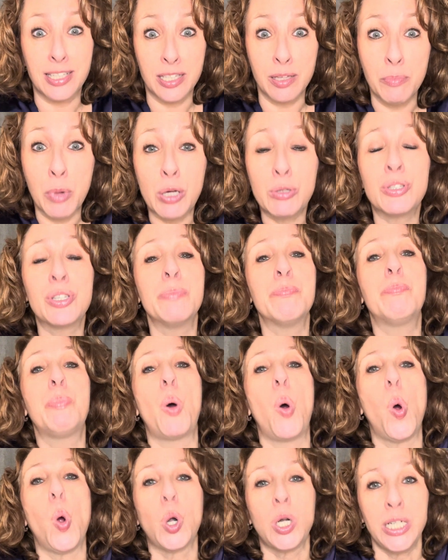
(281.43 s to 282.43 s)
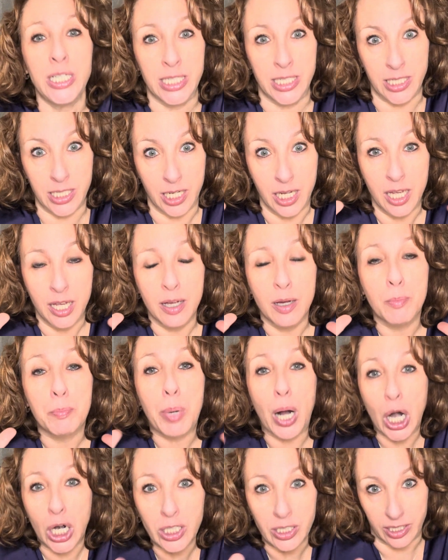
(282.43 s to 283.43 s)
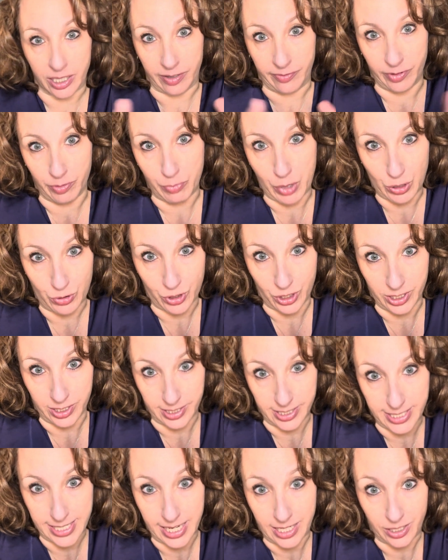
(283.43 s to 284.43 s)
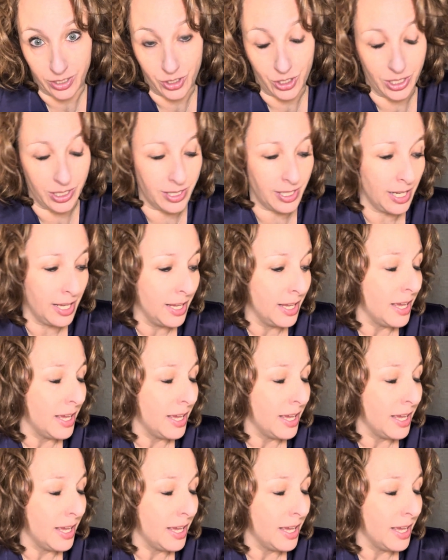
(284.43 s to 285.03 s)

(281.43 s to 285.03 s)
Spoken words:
the most important part of emotional intelligence,